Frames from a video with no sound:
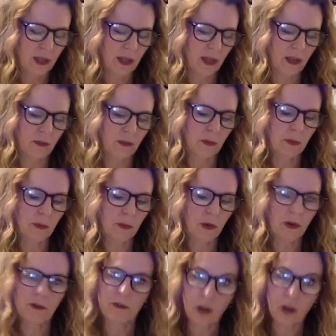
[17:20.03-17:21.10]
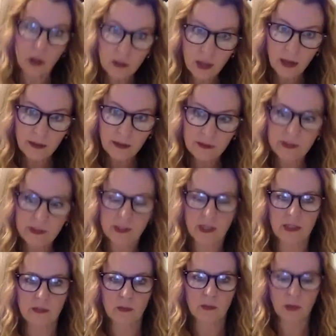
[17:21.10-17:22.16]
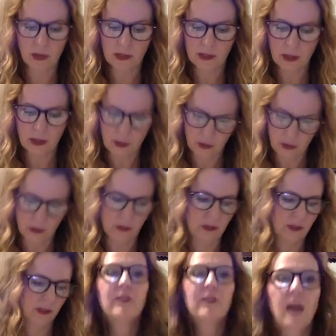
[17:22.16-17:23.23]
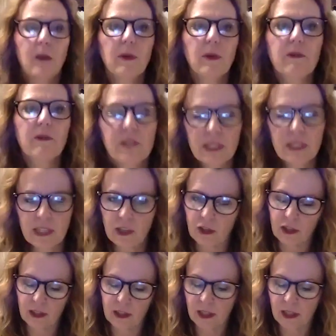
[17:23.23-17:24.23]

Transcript: and be part of our lives as well as others. How about physical?